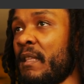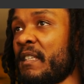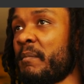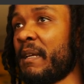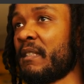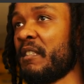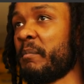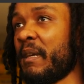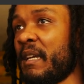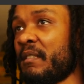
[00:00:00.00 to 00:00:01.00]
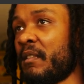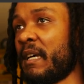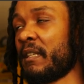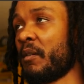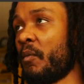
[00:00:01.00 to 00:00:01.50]
make these pants look
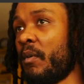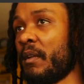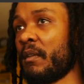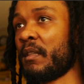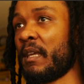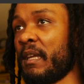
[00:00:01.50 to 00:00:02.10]
like they're one thing